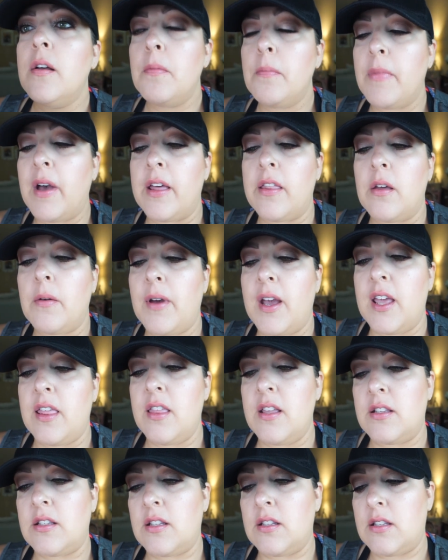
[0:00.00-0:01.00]
By the way,
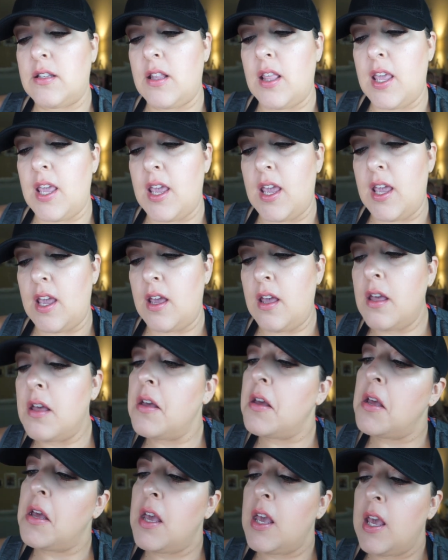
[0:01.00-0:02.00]
this is the
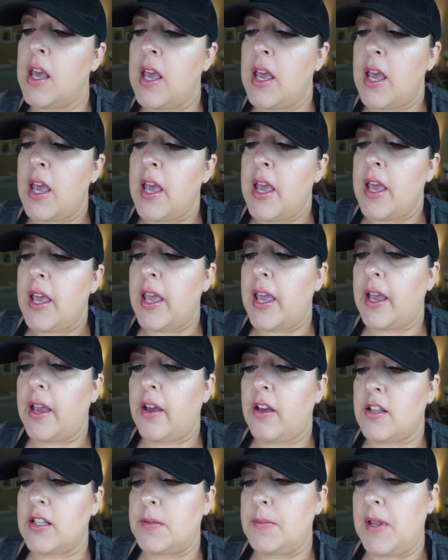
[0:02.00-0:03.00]
It
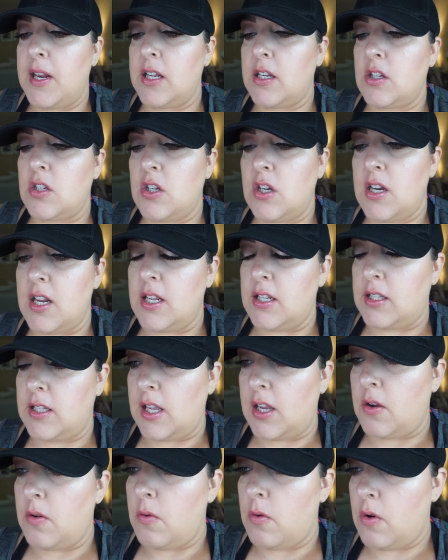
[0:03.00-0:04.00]
Cosmetics Je ne
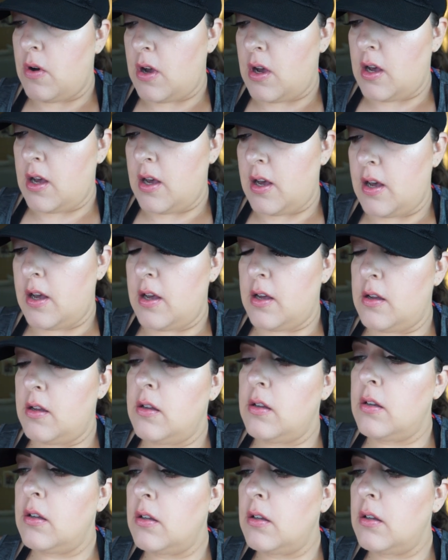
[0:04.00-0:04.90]
sais quoi